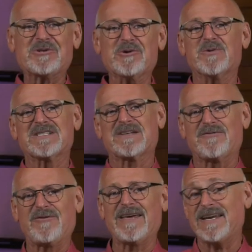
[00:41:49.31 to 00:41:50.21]
who was
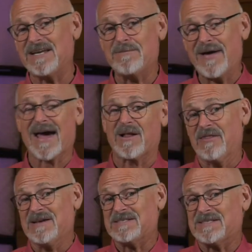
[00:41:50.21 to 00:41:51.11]
defeated in battle
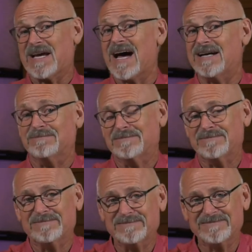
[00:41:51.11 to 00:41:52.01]
this time?
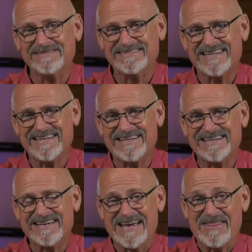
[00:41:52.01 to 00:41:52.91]

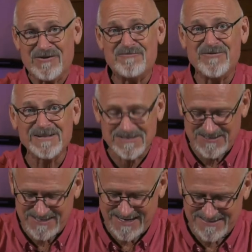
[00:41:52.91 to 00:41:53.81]
The
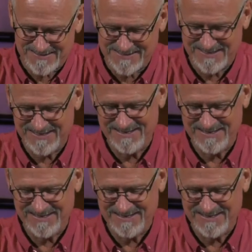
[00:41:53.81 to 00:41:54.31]
Philistines.